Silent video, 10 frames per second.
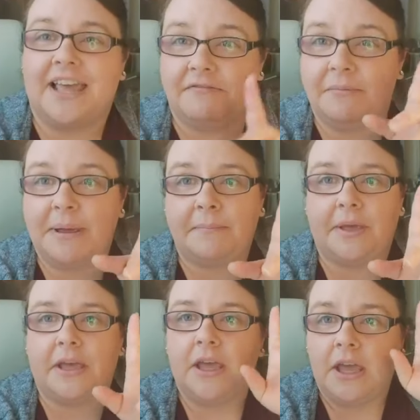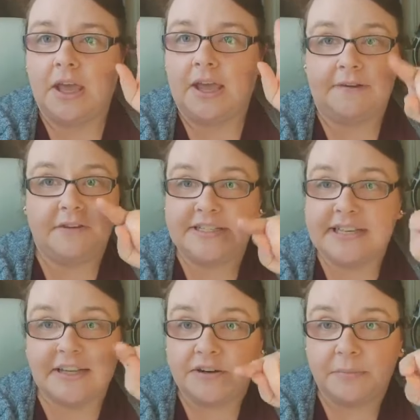And remember, if you
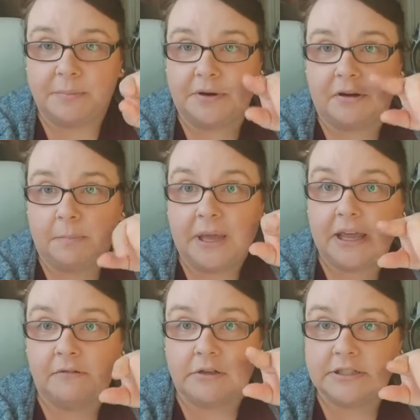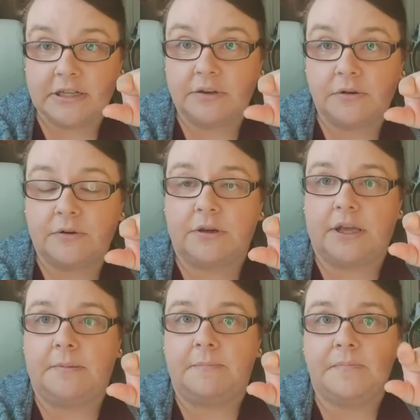see a number appear under your
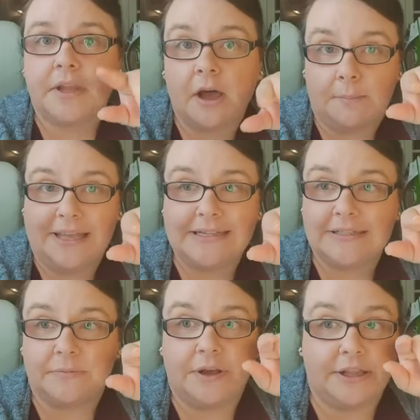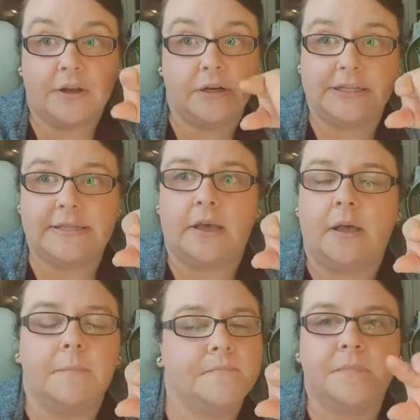comment where the colours are,
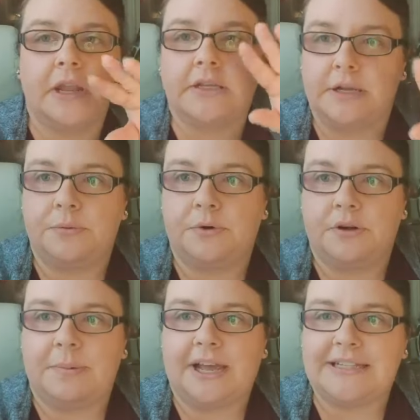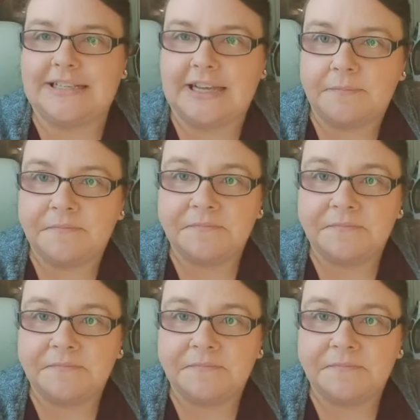don't worry about it.